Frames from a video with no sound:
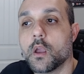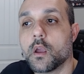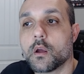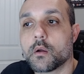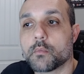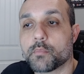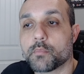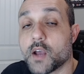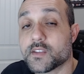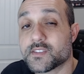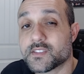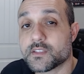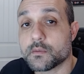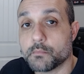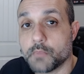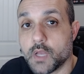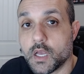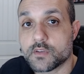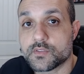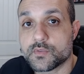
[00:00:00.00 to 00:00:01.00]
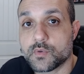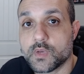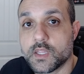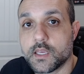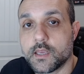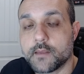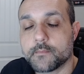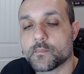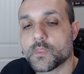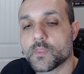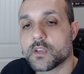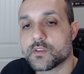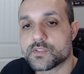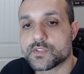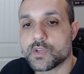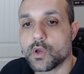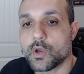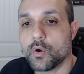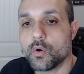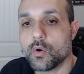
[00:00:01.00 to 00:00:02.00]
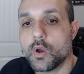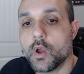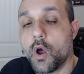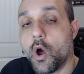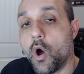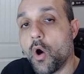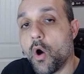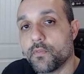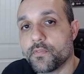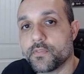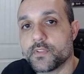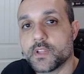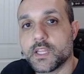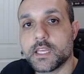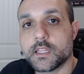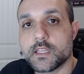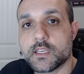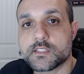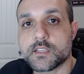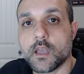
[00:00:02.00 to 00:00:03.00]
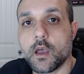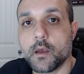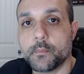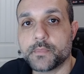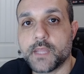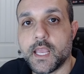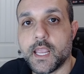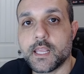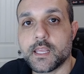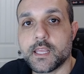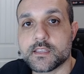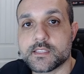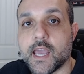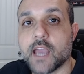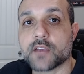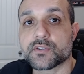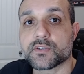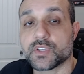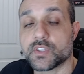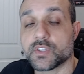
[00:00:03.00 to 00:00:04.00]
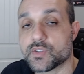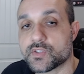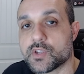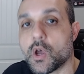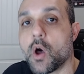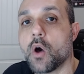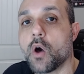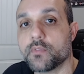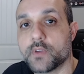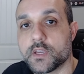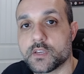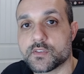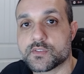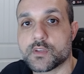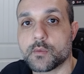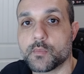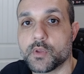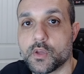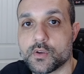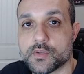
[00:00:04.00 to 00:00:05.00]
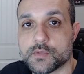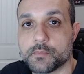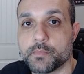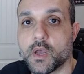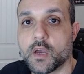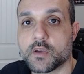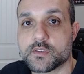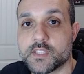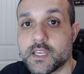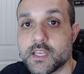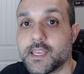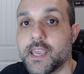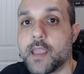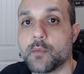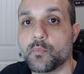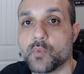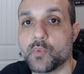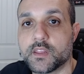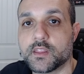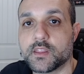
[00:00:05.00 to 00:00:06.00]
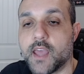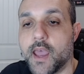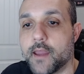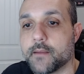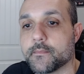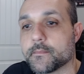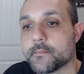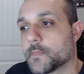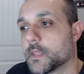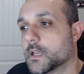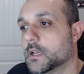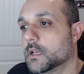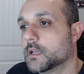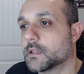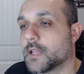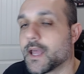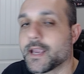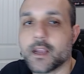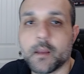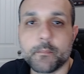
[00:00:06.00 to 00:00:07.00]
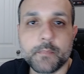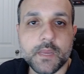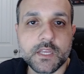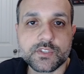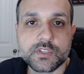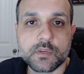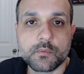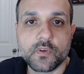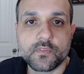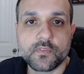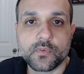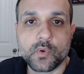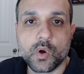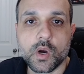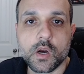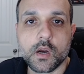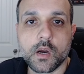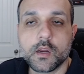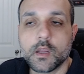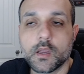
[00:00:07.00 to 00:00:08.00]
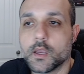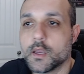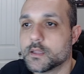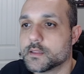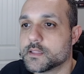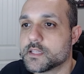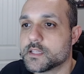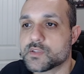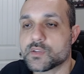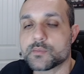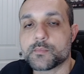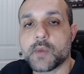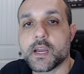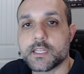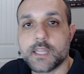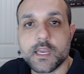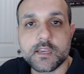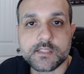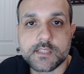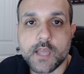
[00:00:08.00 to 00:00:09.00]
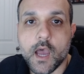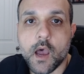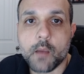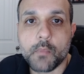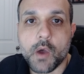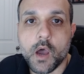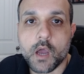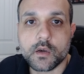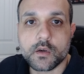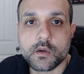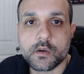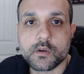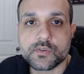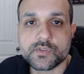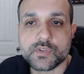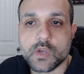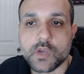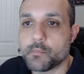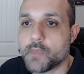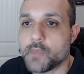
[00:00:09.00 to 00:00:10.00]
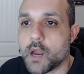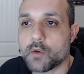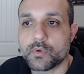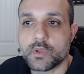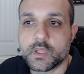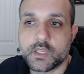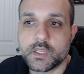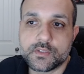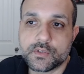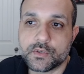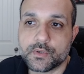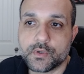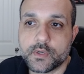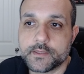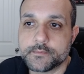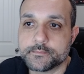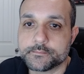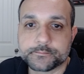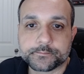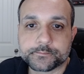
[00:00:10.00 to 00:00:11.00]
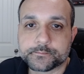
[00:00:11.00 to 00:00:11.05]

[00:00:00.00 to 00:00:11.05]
brought some bugs with it. So hopefully this update is actually solving some of those bugs that came with that. Like I mentioned before, this is my desktop monitor, so I'm not really doing